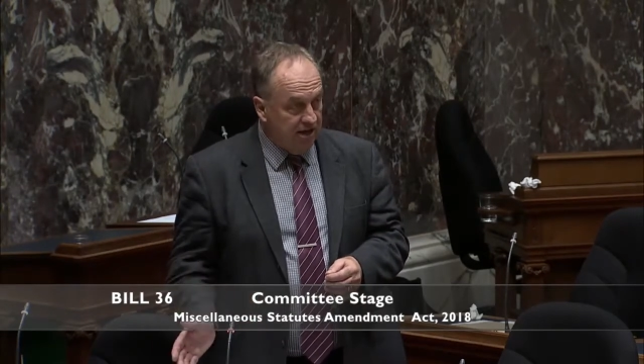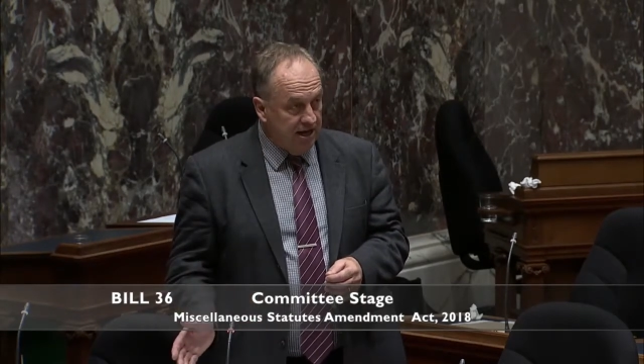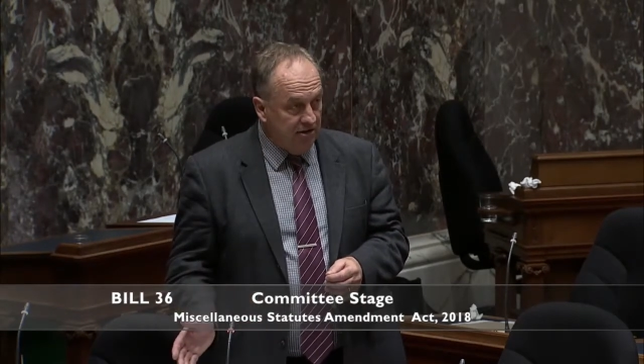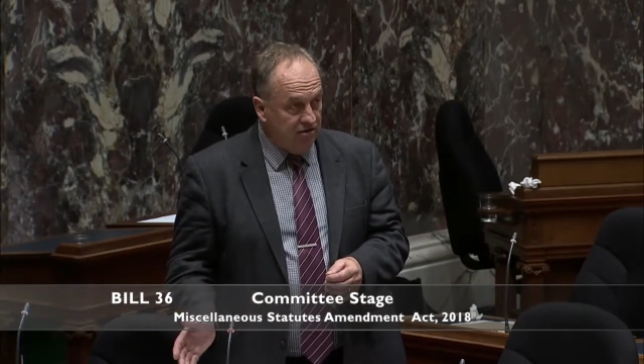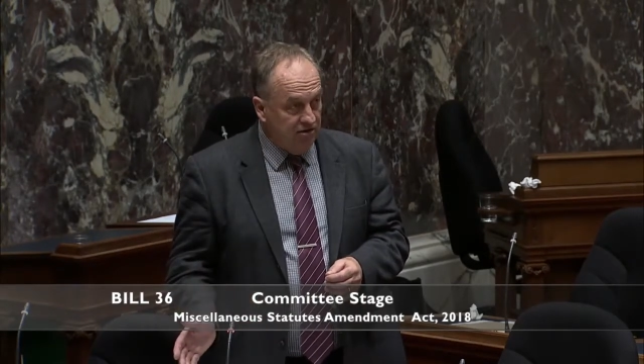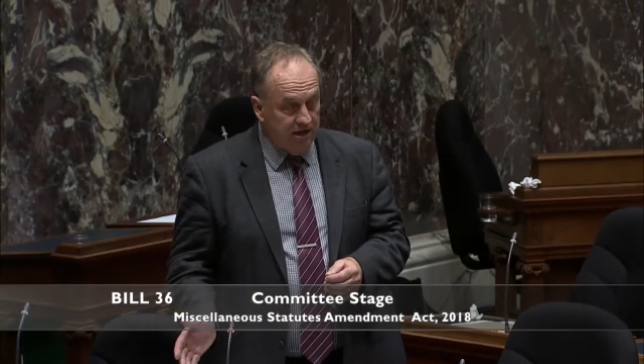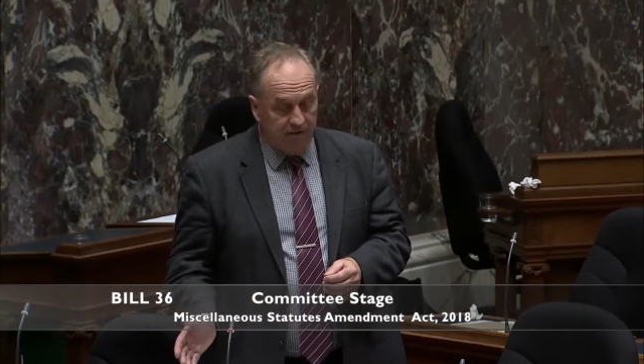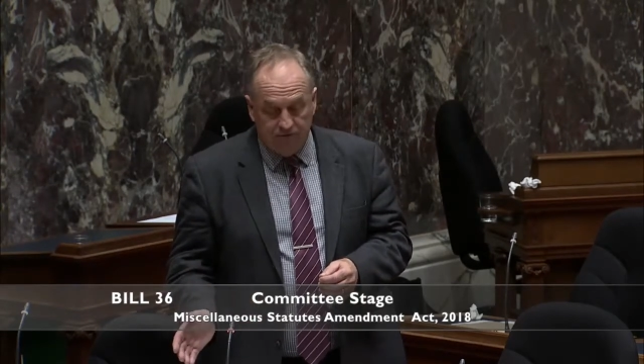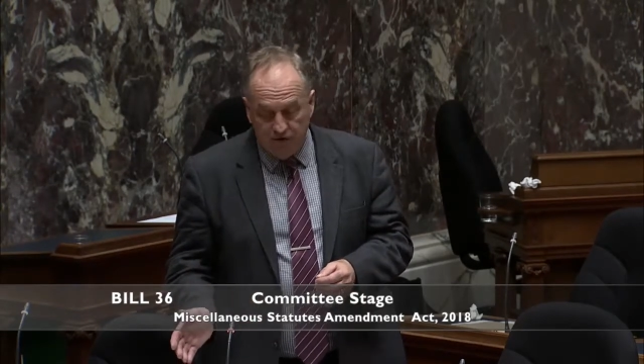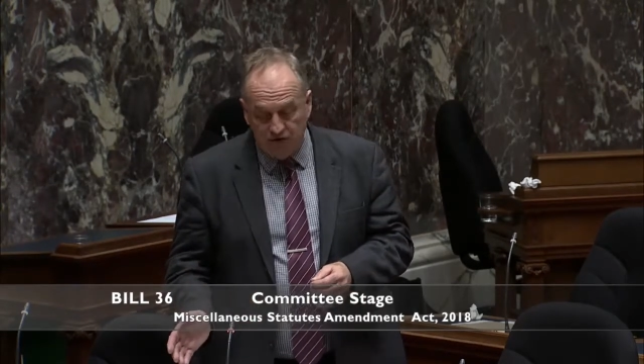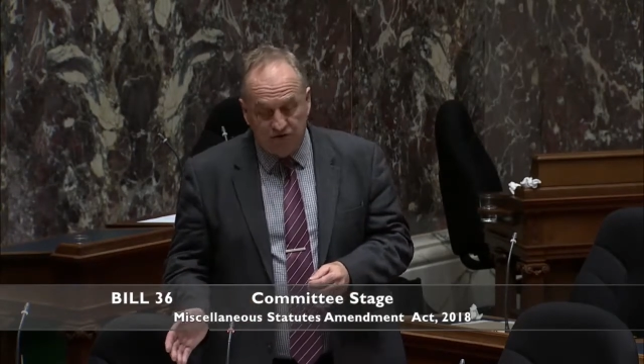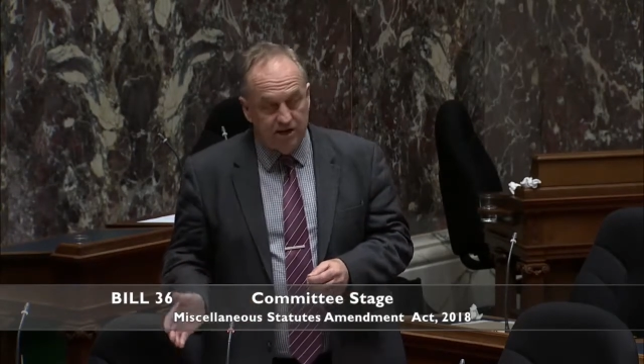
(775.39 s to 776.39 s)
nation in
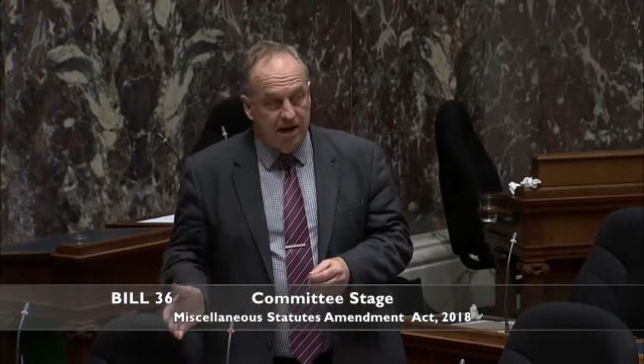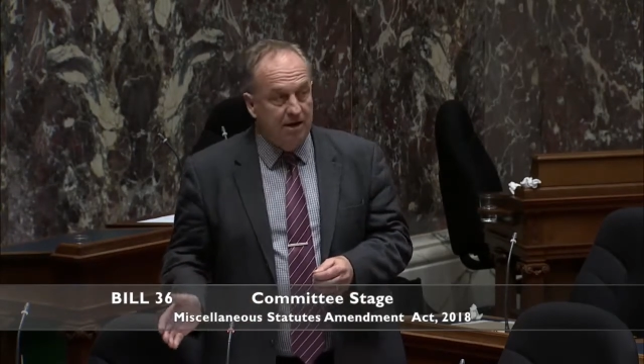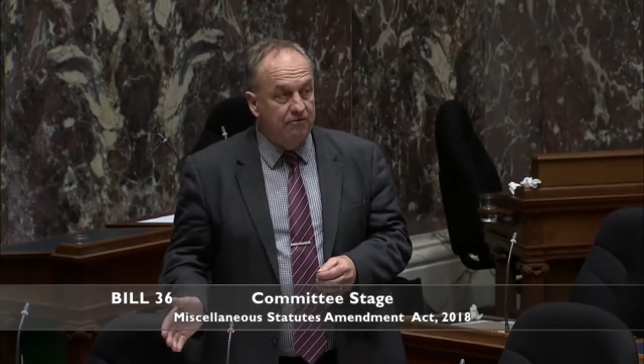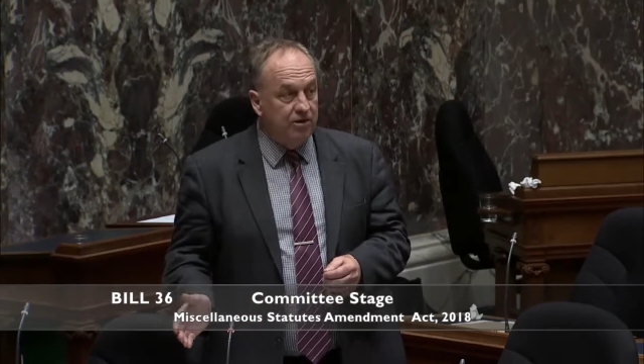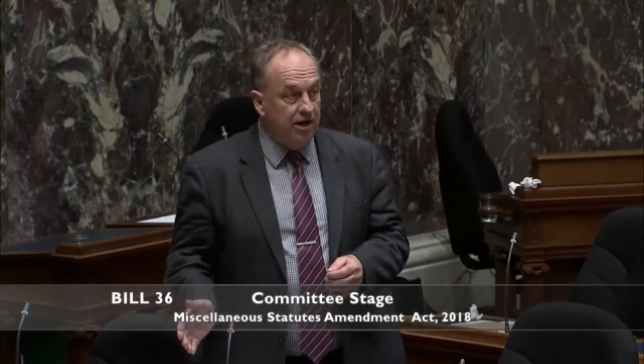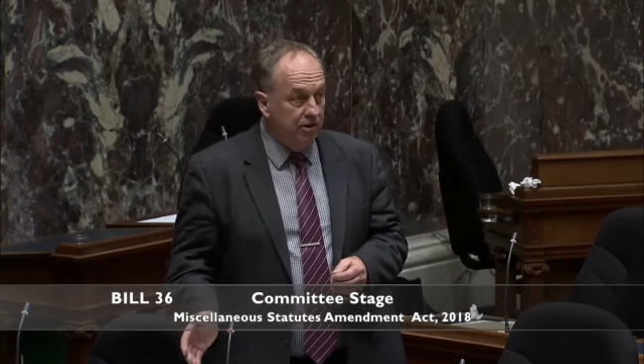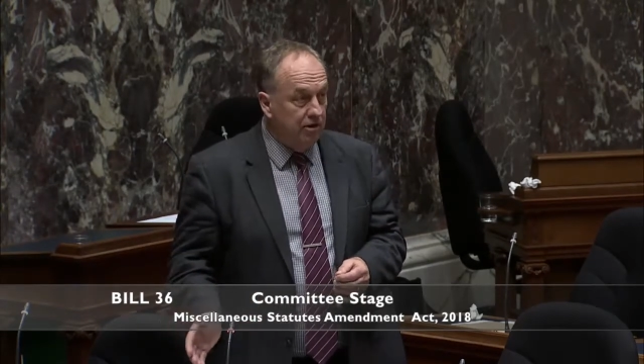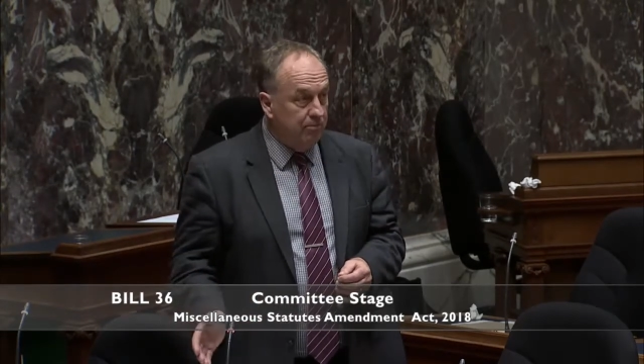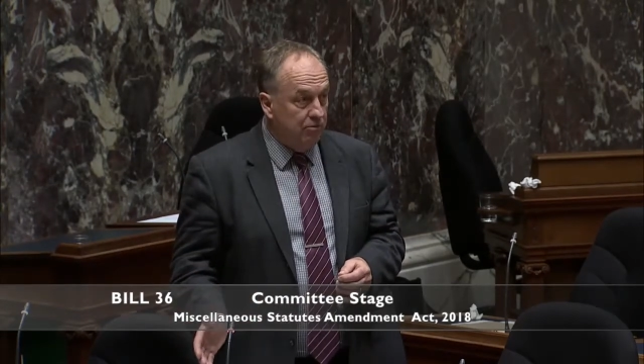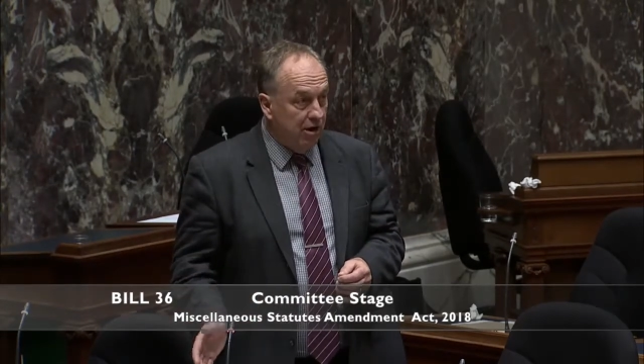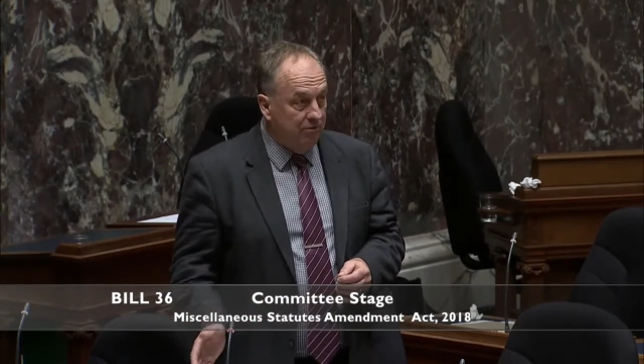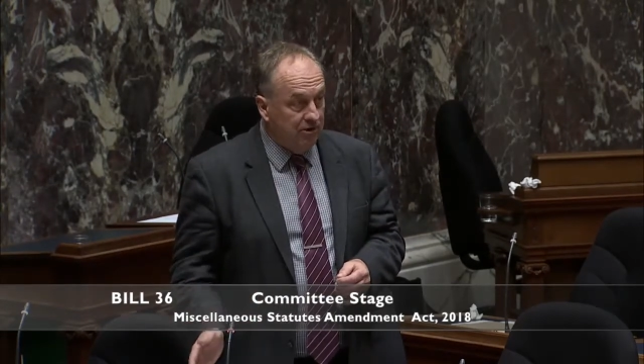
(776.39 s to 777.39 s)
virtually every other
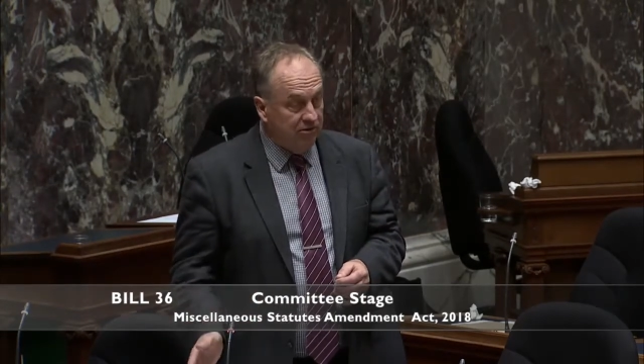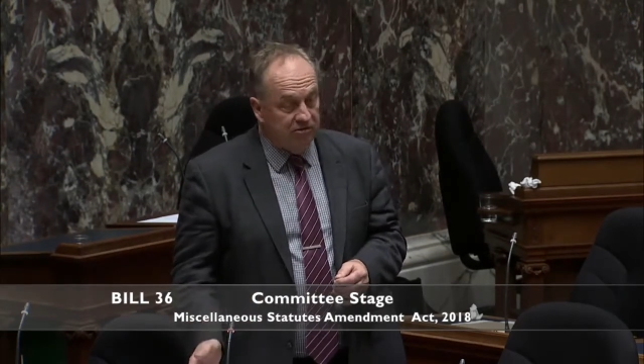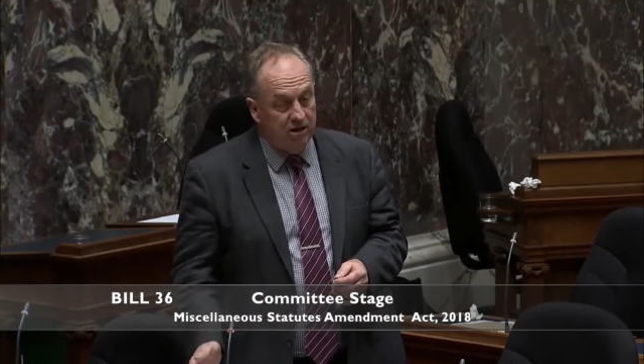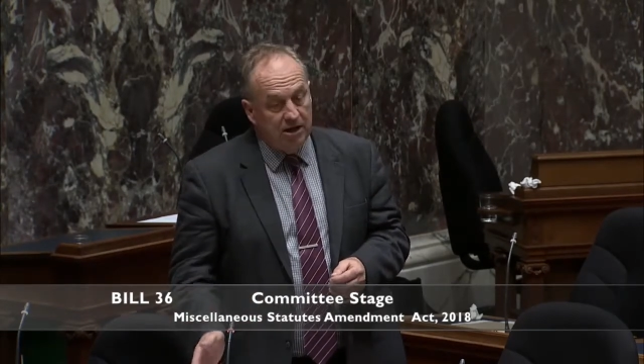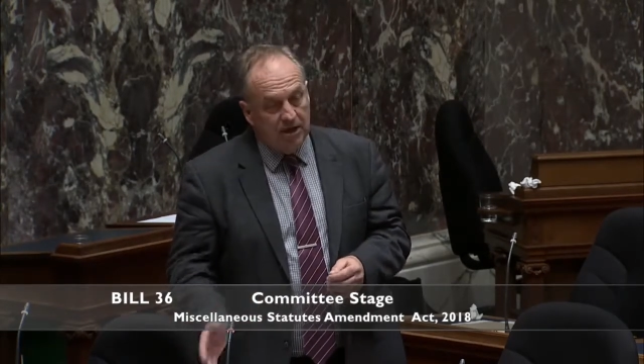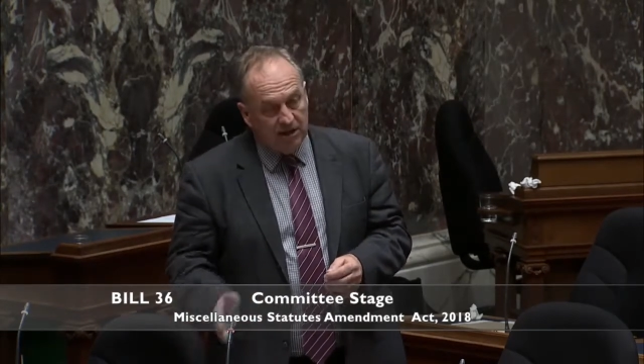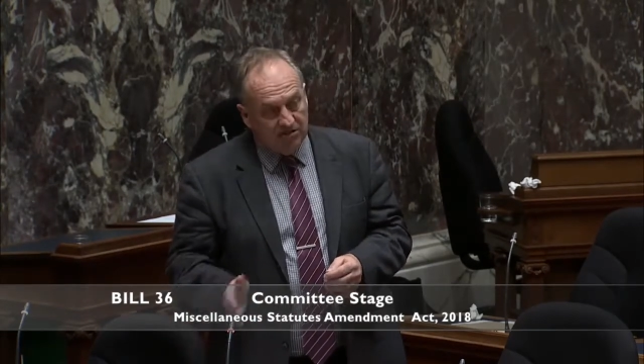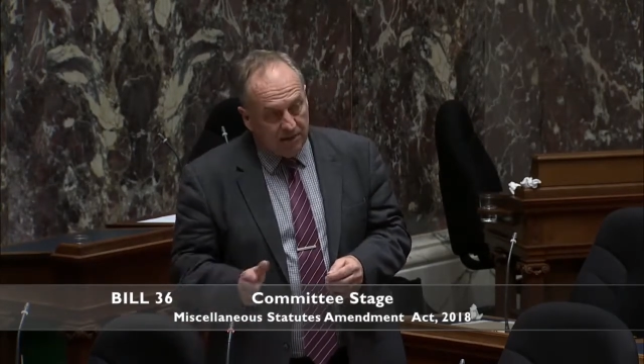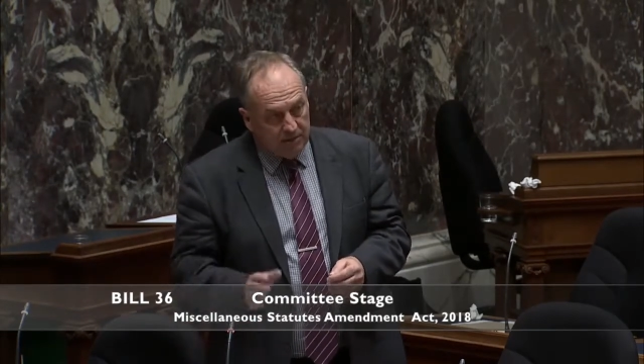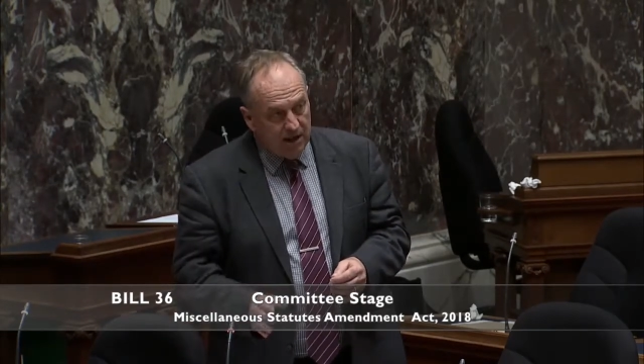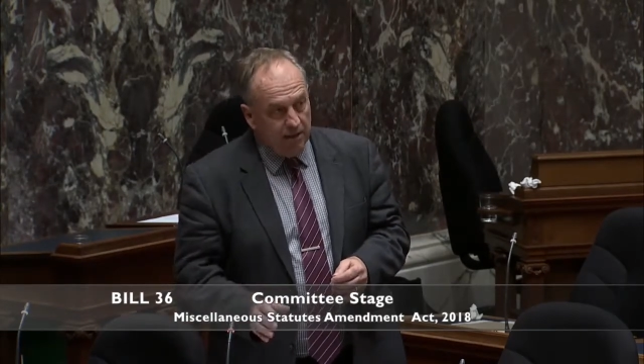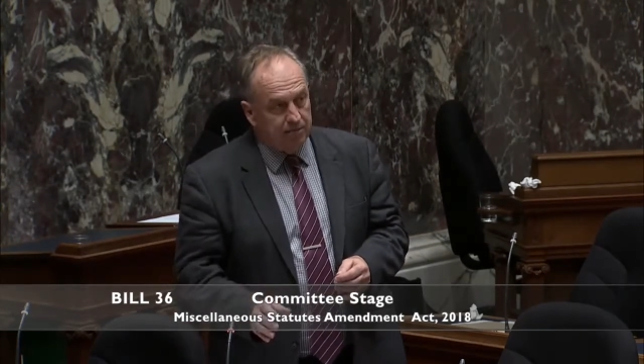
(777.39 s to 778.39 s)
province
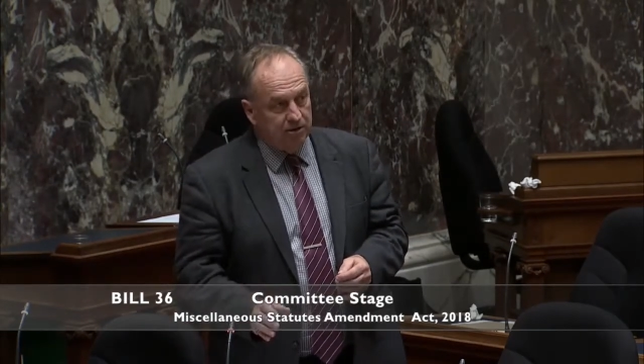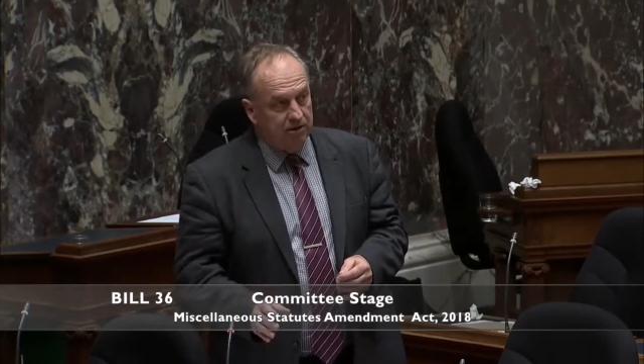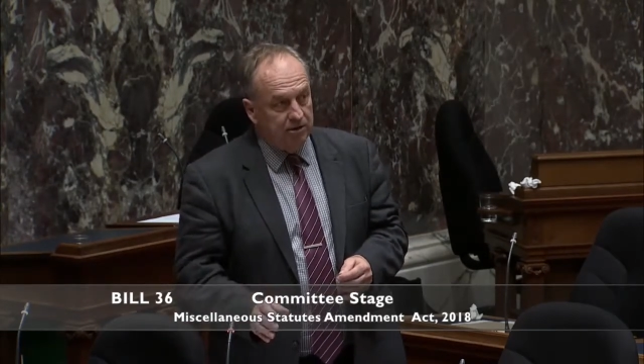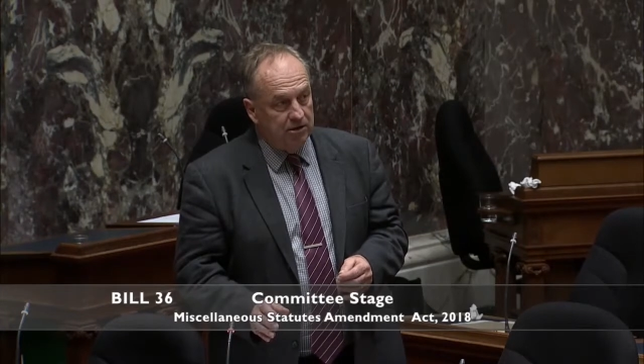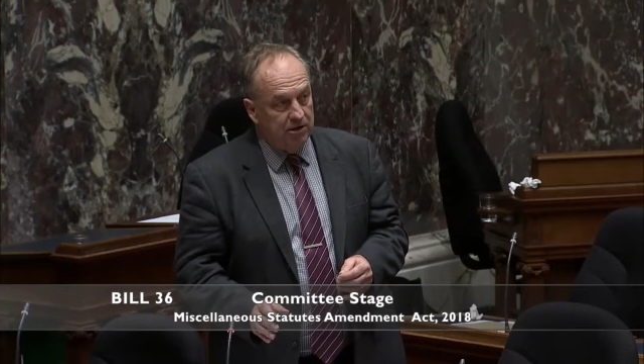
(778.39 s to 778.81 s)
except Alberta.